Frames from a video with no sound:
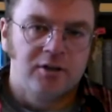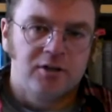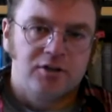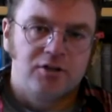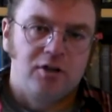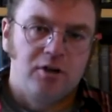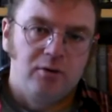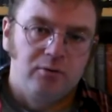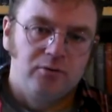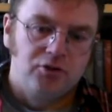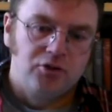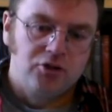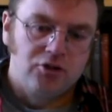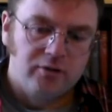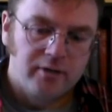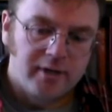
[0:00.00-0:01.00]
So
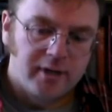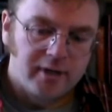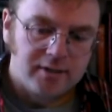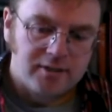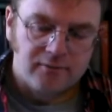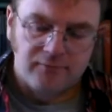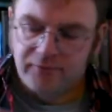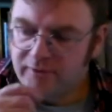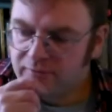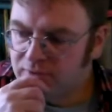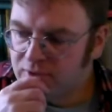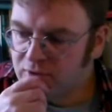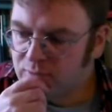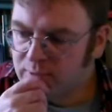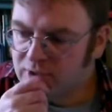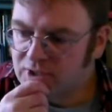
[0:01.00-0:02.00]
during the
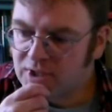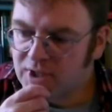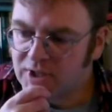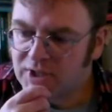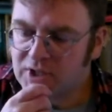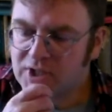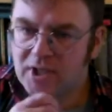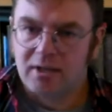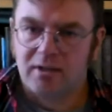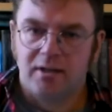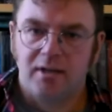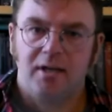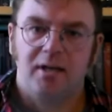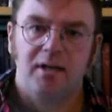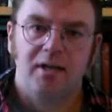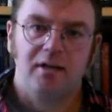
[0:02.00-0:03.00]
1950s, we start to see
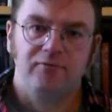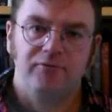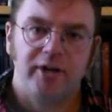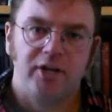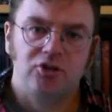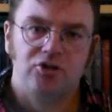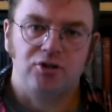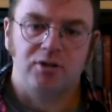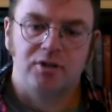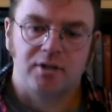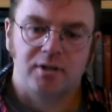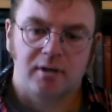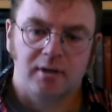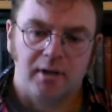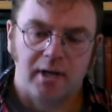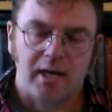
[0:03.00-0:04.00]
the
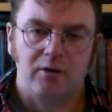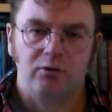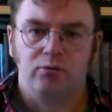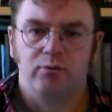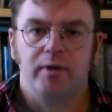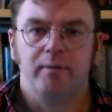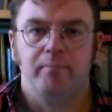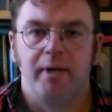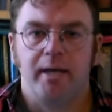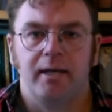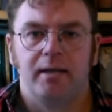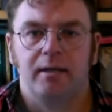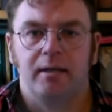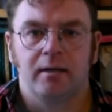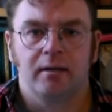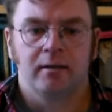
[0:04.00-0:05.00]
innovations. How do we
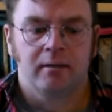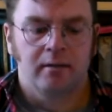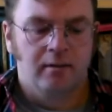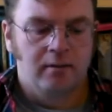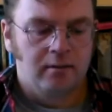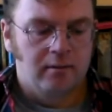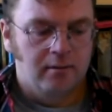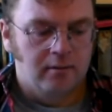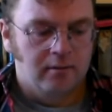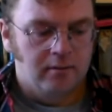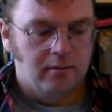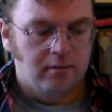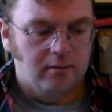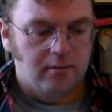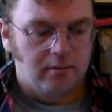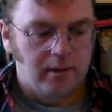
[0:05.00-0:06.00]
make
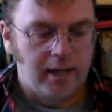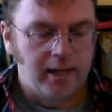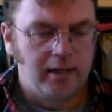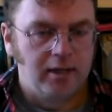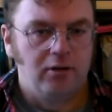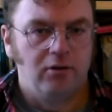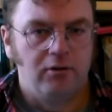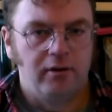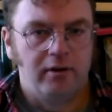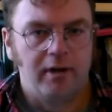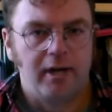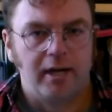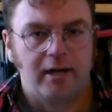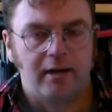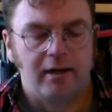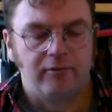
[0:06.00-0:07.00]
landing on an
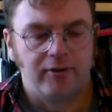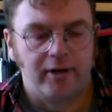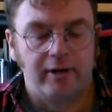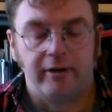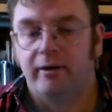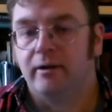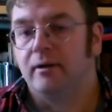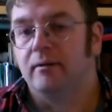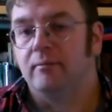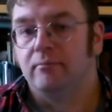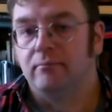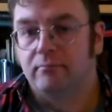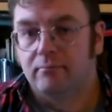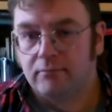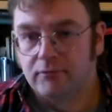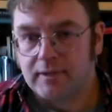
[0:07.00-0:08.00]
aircraft carrier
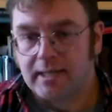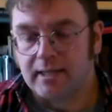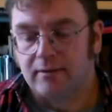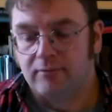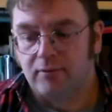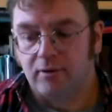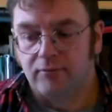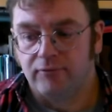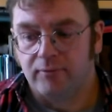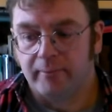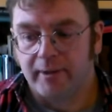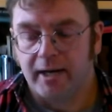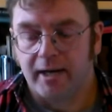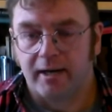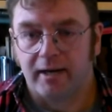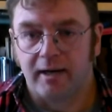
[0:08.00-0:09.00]
and taking off from
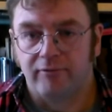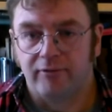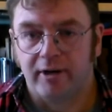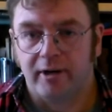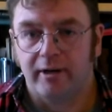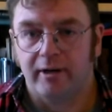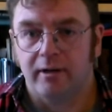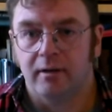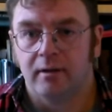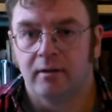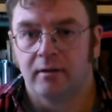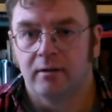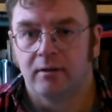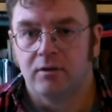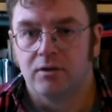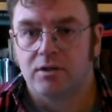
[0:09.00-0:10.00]
an aircraft carrier
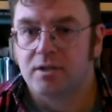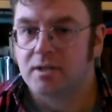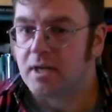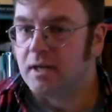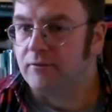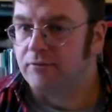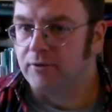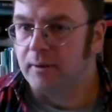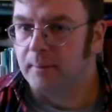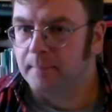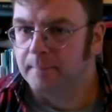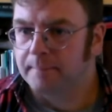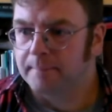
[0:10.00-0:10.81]
safer?